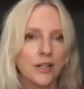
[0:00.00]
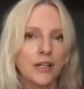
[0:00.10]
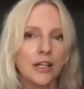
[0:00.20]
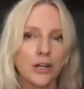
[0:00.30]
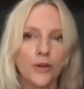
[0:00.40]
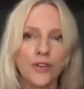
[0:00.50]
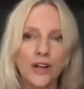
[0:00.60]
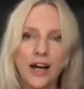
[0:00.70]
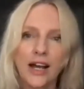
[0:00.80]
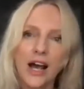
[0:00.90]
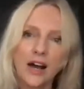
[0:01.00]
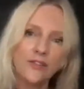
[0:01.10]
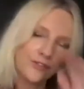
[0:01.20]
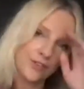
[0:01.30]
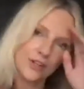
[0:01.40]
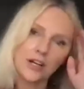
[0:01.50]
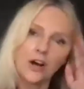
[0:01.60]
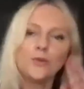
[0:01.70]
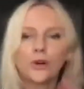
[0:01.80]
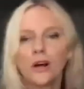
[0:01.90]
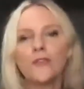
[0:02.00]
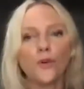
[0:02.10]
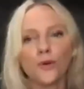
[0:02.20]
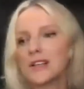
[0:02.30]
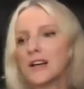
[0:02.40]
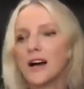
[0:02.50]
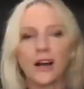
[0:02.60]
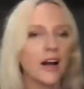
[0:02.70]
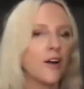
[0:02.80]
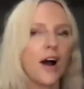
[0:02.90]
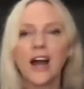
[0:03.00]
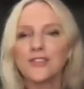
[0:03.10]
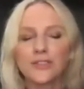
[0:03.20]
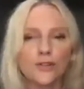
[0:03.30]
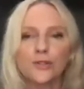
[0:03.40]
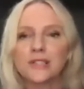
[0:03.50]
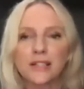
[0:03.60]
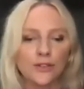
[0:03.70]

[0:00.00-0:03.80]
That I have, oh, look, of course, I have social skills.